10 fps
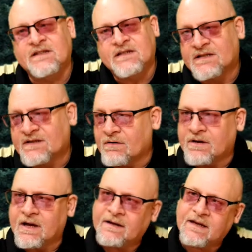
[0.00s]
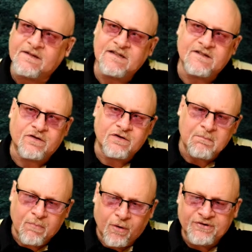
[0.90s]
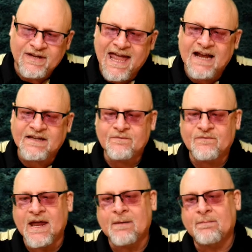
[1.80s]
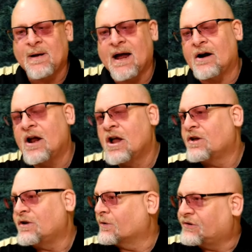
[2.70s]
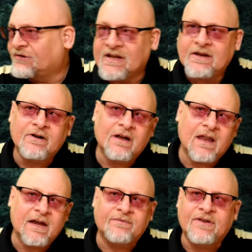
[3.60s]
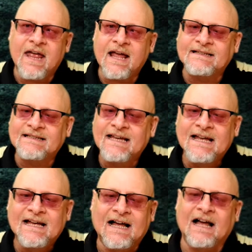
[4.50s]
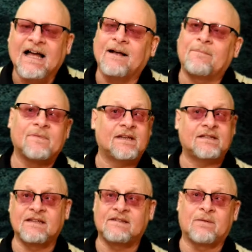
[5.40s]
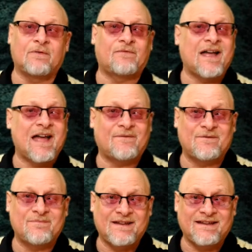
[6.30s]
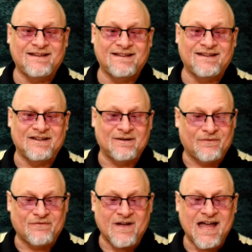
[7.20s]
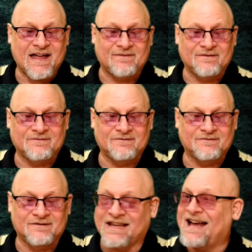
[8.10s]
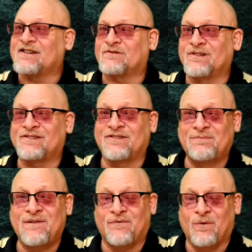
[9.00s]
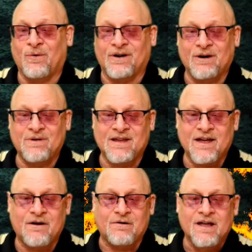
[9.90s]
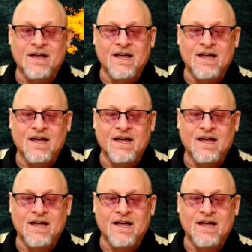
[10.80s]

She's just so good. And she's a good multi-acting vampire. You'll see her in a lot of decks. She's number 5 for me. Number 5. Gosh, what's going to be 4? Here we go.